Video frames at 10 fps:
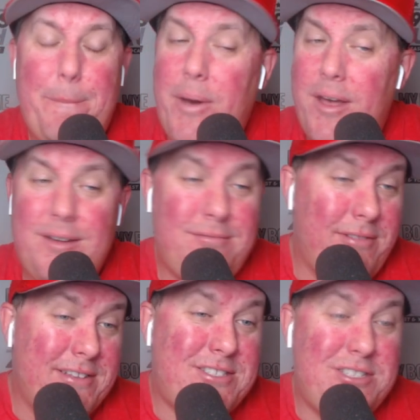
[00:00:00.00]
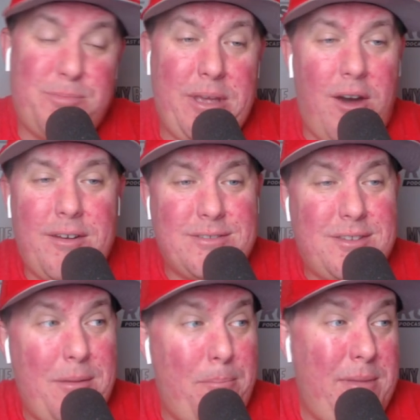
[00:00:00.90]
But let's just be
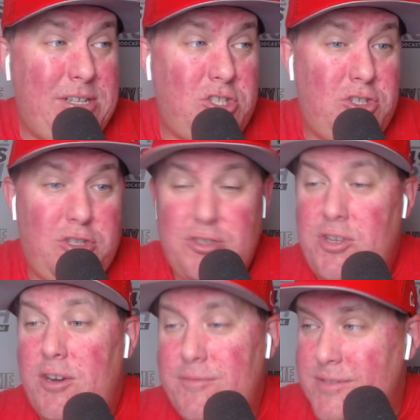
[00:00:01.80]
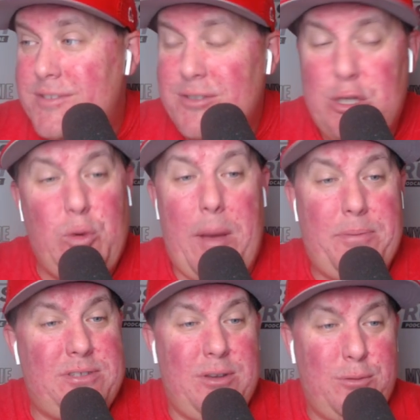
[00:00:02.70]
honest. Mitch deserves two
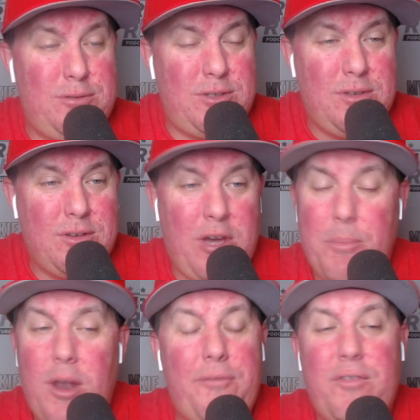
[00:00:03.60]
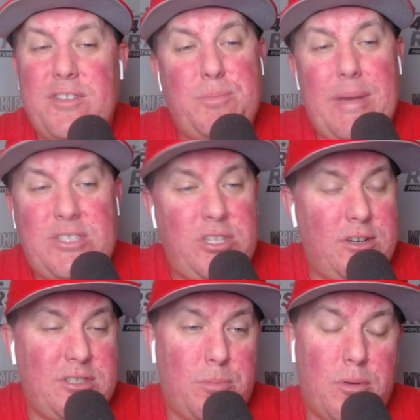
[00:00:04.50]
episodes, coming off of his best
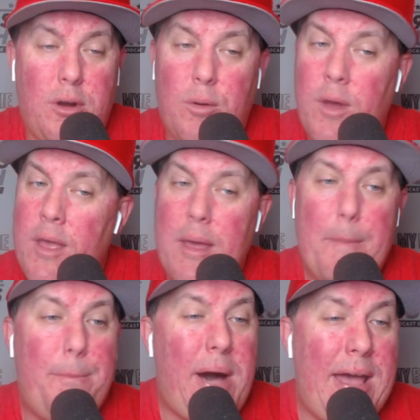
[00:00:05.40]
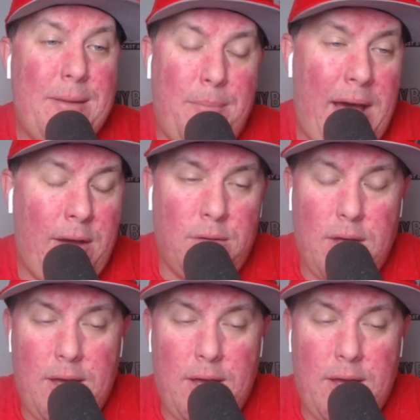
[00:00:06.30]
year as a pro by a mile.